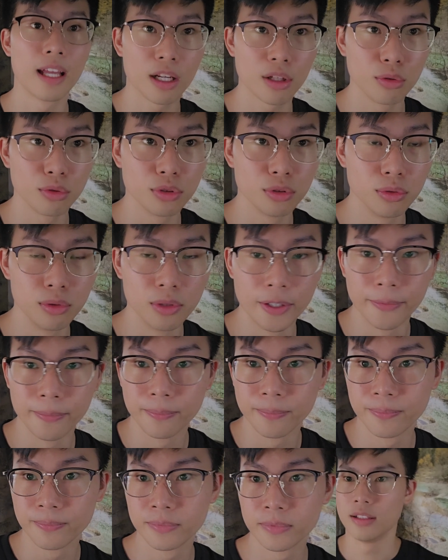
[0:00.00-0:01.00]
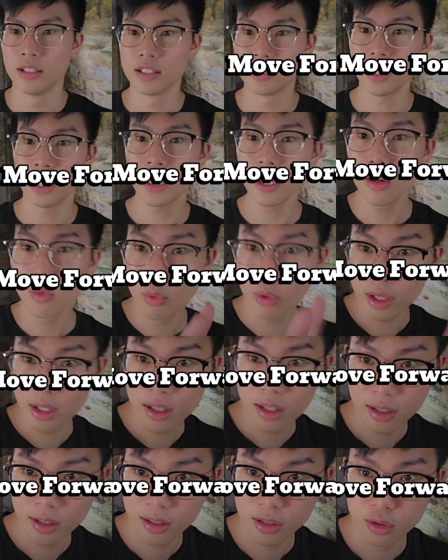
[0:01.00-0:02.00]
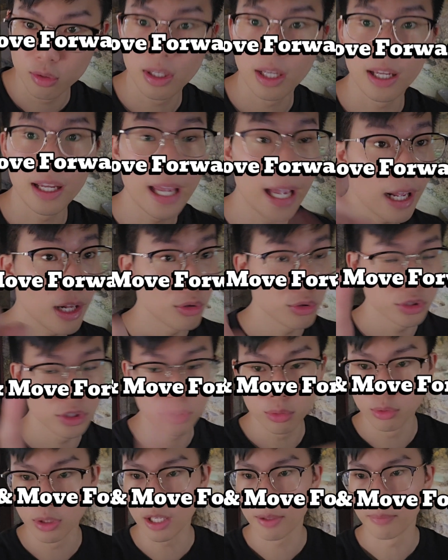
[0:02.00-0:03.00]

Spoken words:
closer to them. The second way, you can get closer to them,